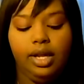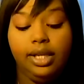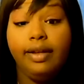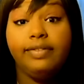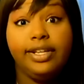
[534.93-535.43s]

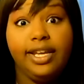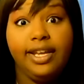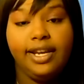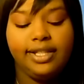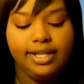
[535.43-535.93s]
I love
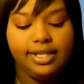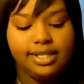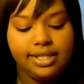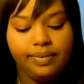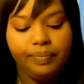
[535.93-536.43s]
looking at
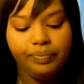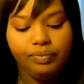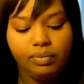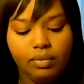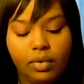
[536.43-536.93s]
this.
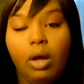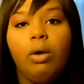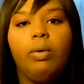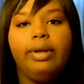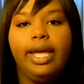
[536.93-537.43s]

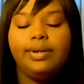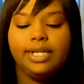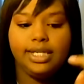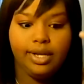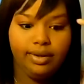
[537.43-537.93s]
Oh, yeah, I was
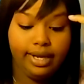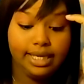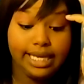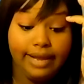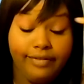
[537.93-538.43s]
going to tell you
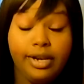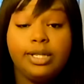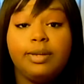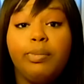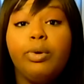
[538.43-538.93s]
guys. I found
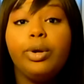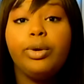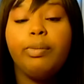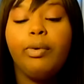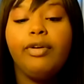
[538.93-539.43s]
a support
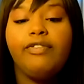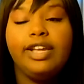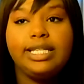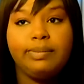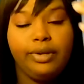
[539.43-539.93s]
group on
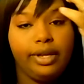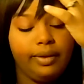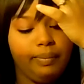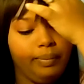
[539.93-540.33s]
Facebook.